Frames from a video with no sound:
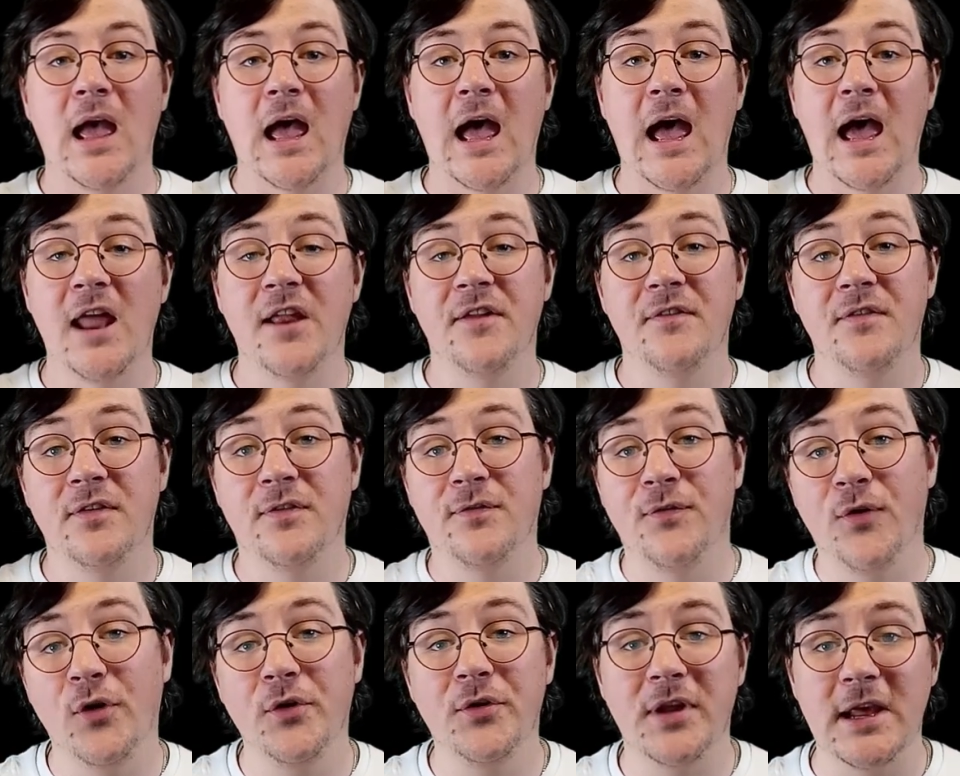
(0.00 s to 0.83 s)
and they
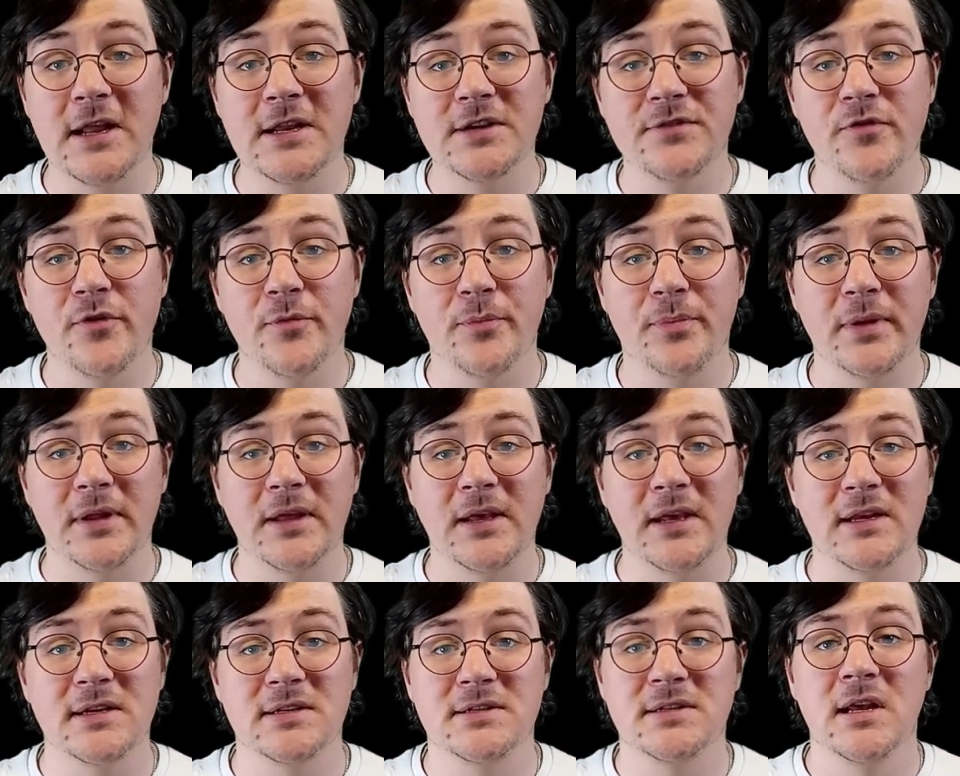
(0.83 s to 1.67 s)
phoned it into the
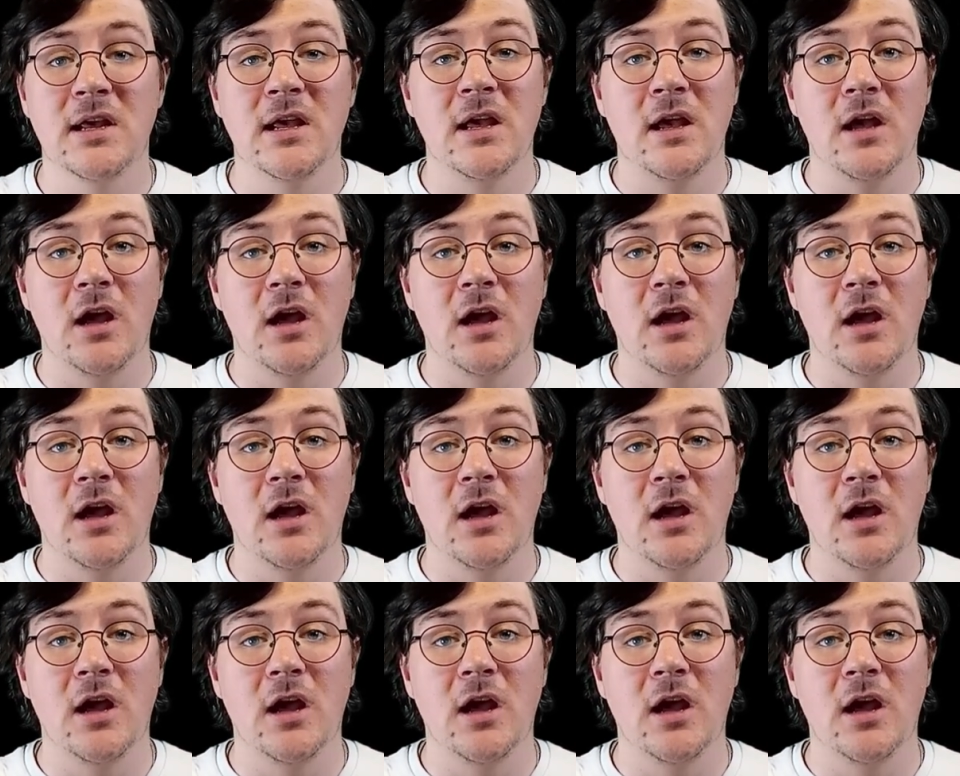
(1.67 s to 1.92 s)
police